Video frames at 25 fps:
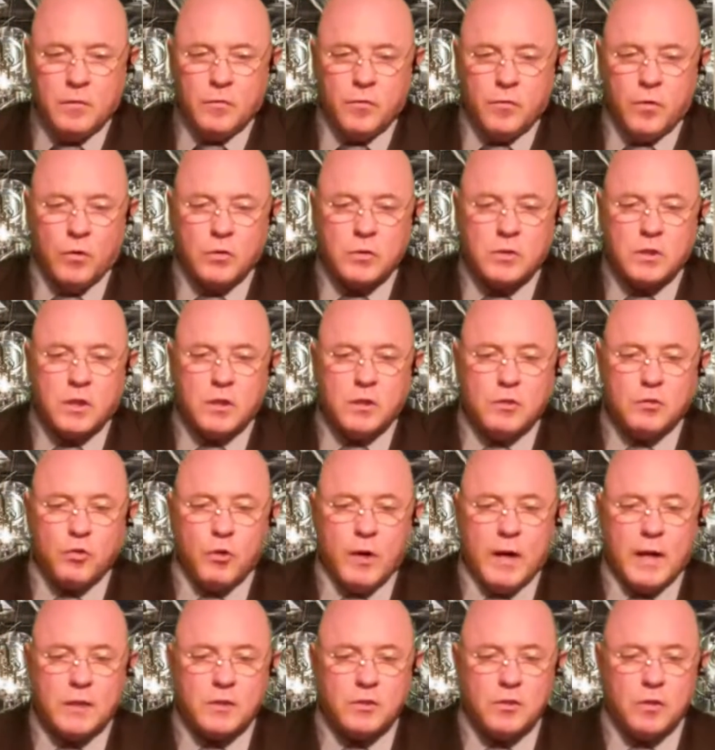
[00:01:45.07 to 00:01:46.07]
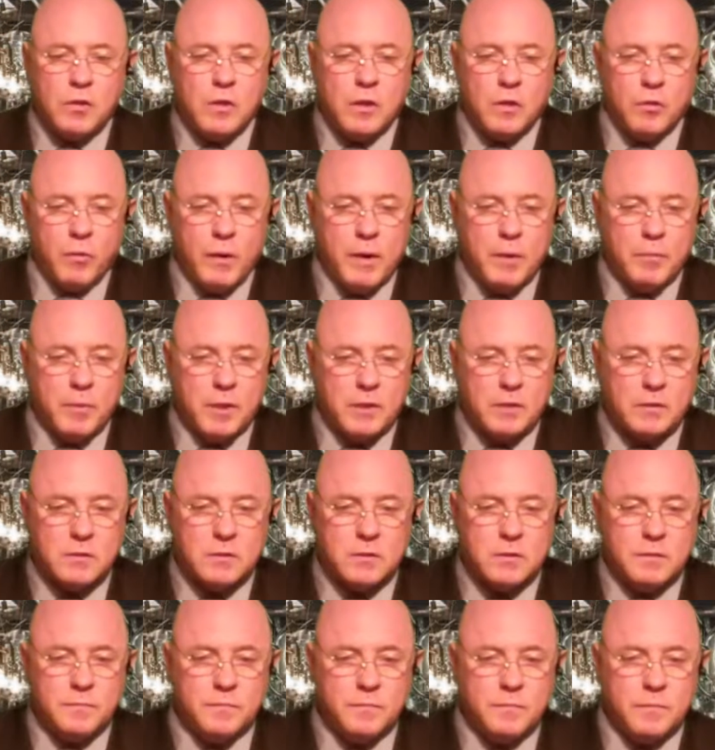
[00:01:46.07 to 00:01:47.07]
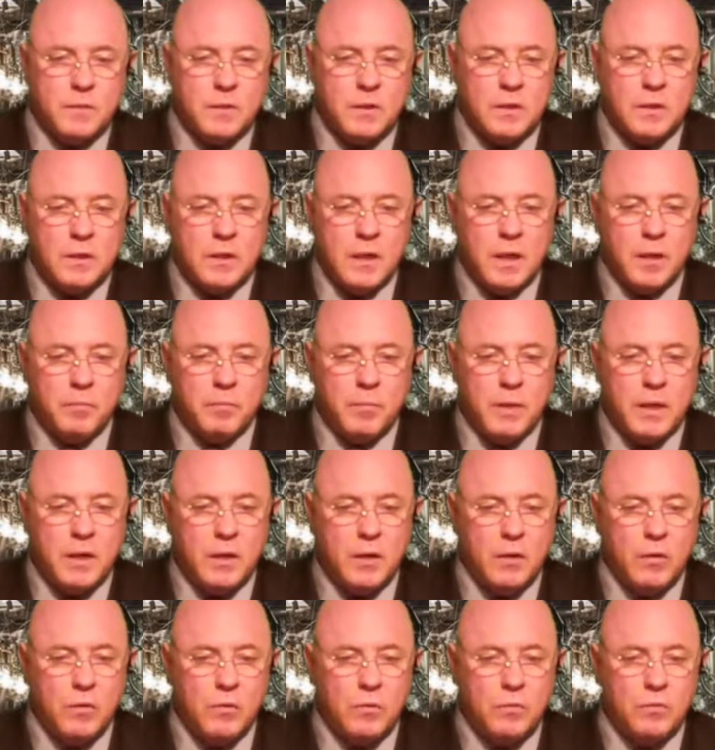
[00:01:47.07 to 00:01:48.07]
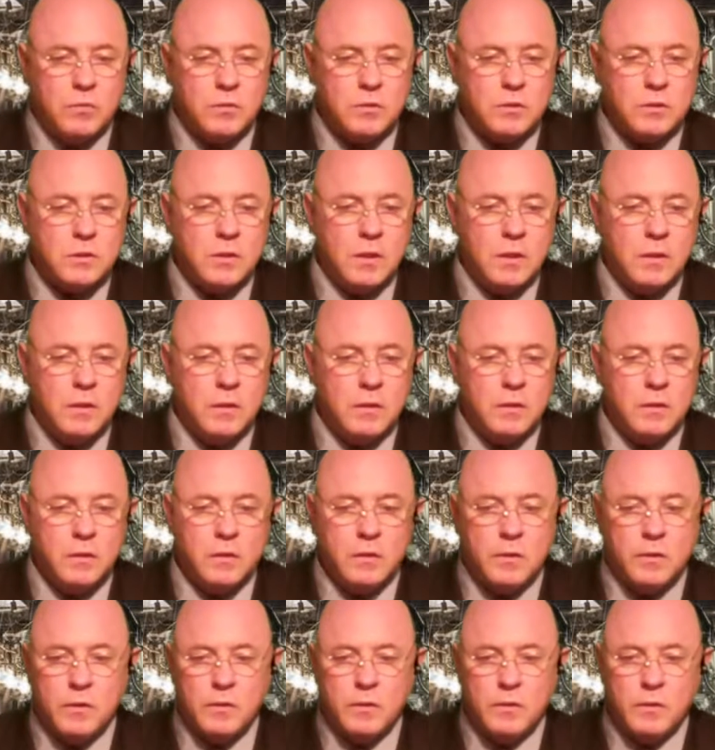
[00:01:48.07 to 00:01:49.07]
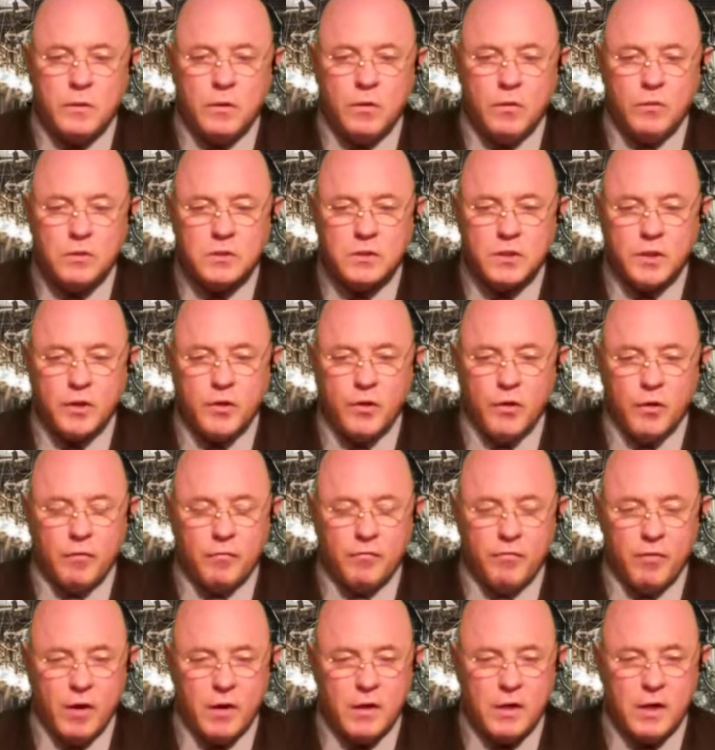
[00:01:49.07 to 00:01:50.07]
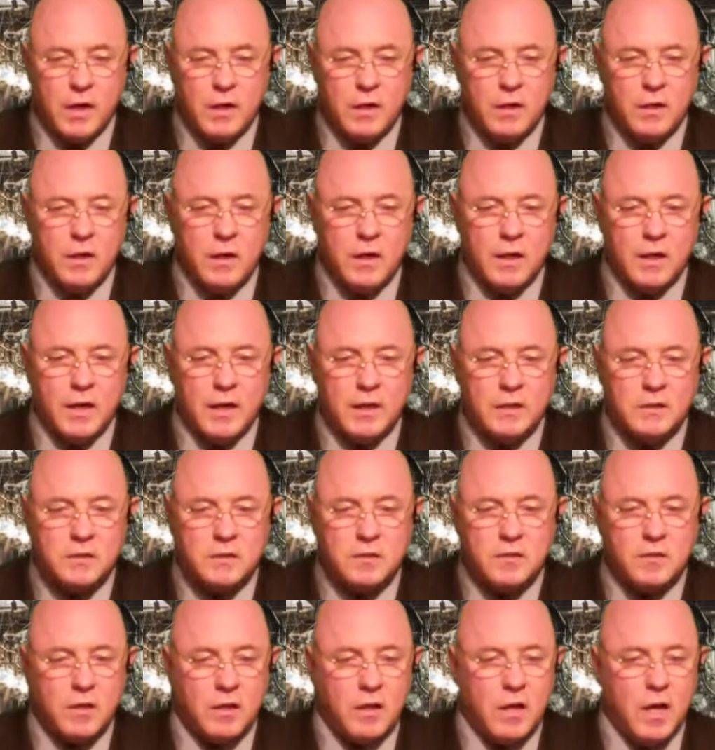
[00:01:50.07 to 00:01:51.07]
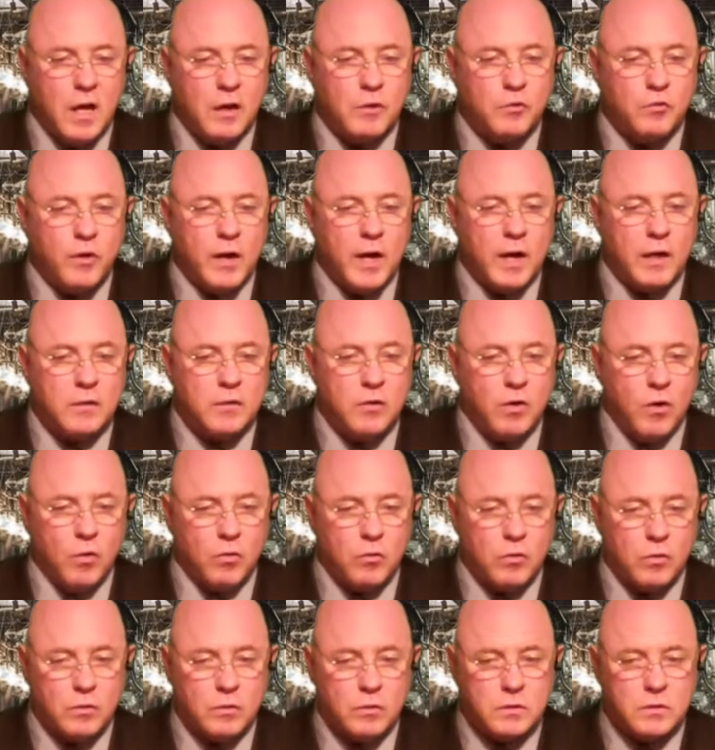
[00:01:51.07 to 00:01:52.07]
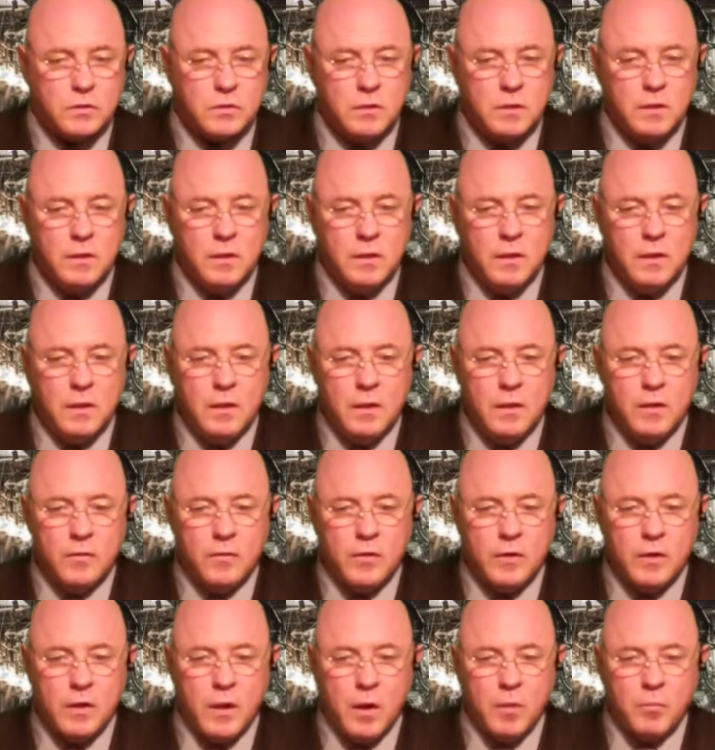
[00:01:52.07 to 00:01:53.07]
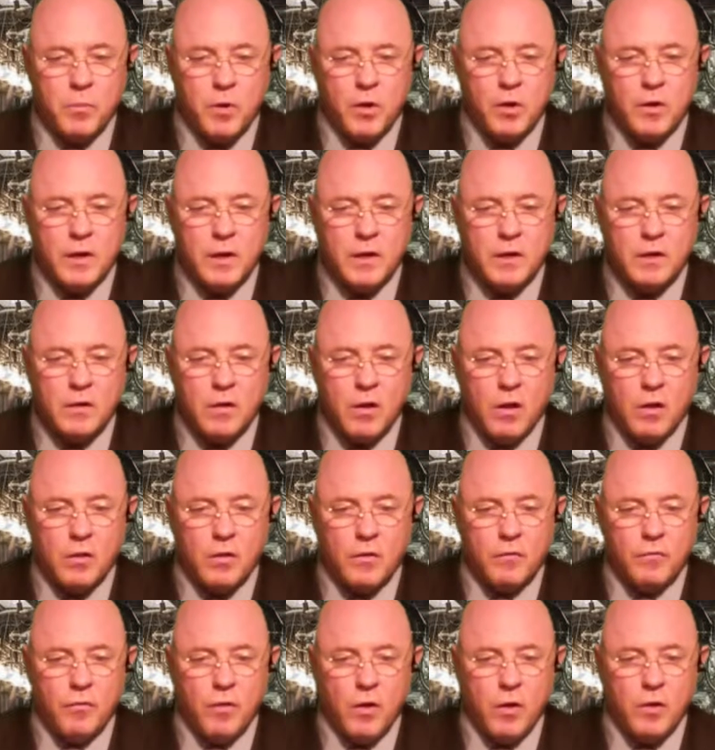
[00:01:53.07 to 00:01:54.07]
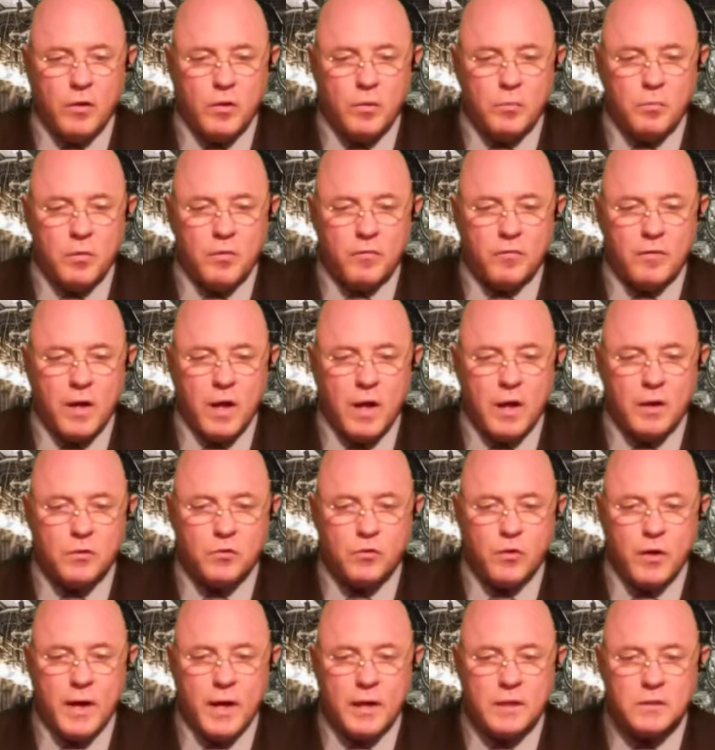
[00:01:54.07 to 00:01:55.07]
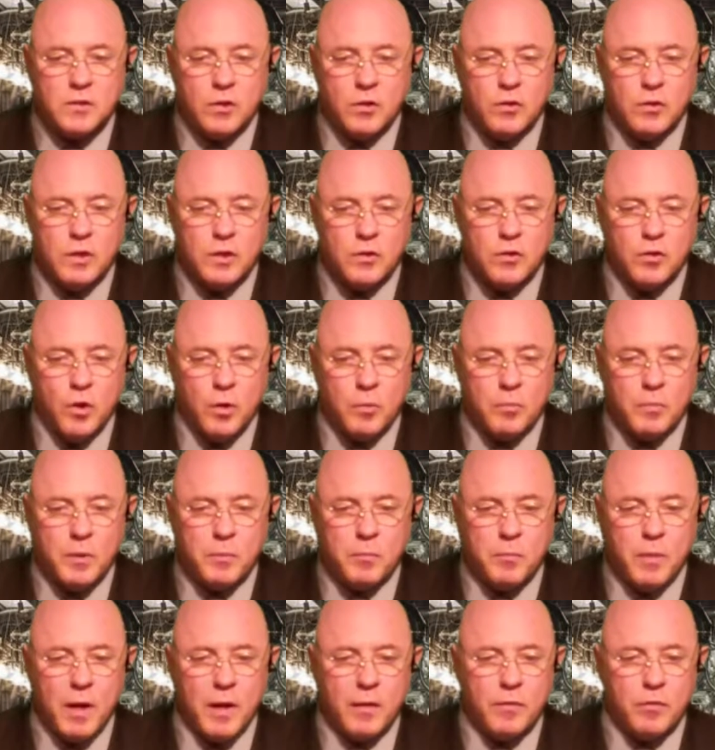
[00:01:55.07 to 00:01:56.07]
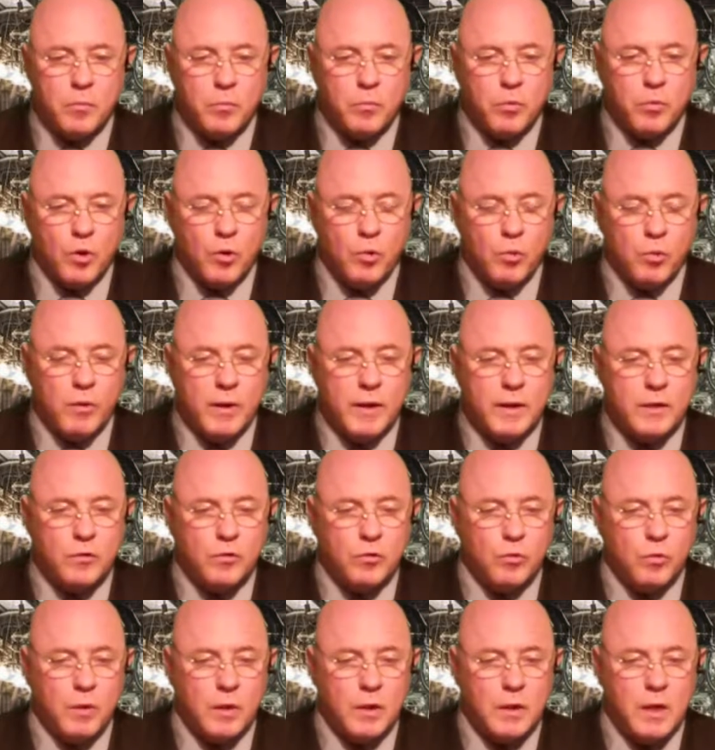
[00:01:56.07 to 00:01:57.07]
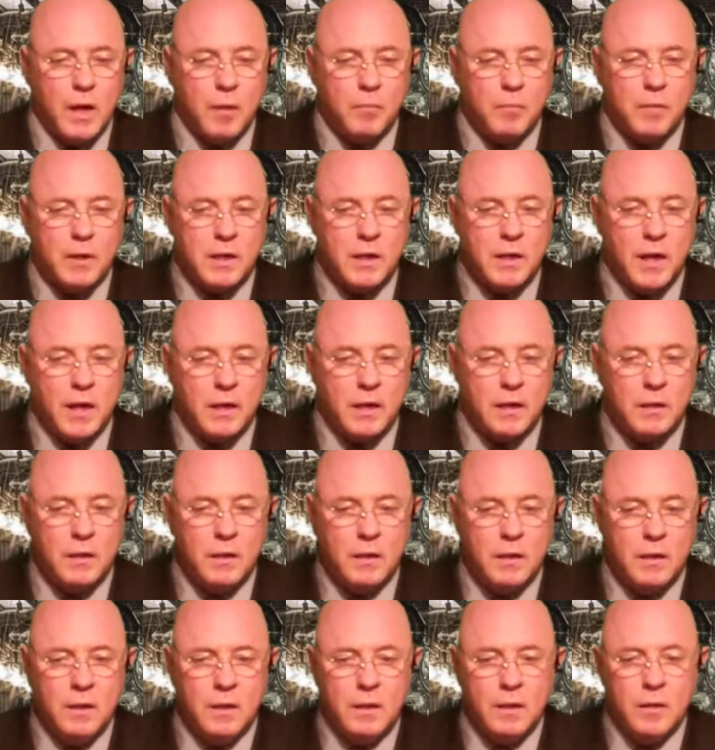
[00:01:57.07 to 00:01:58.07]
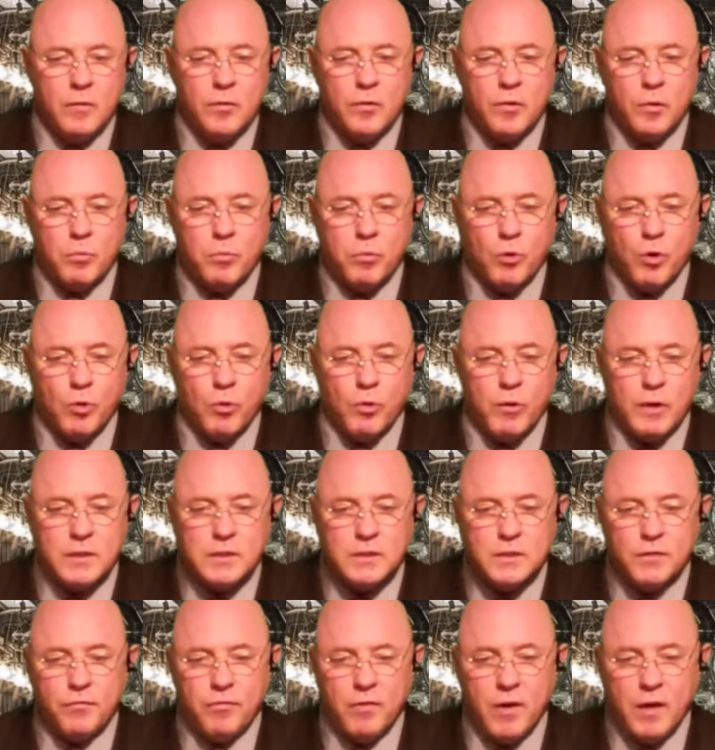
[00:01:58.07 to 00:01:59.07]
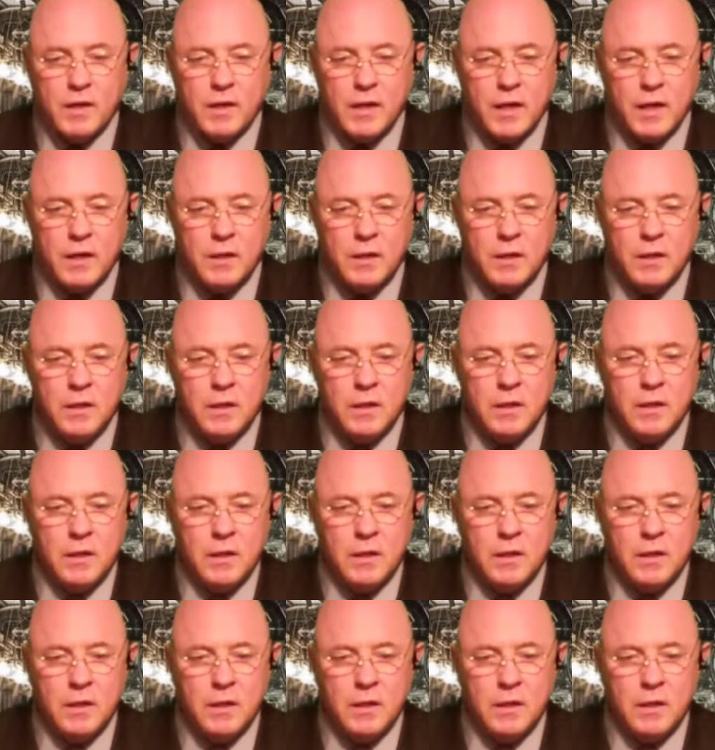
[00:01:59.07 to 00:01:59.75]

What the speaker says: Those contractual agreements can be used to secure funding against the contract totals. The number and dollar volume of contracts are determined by the brewery to accommodate the brewery's funding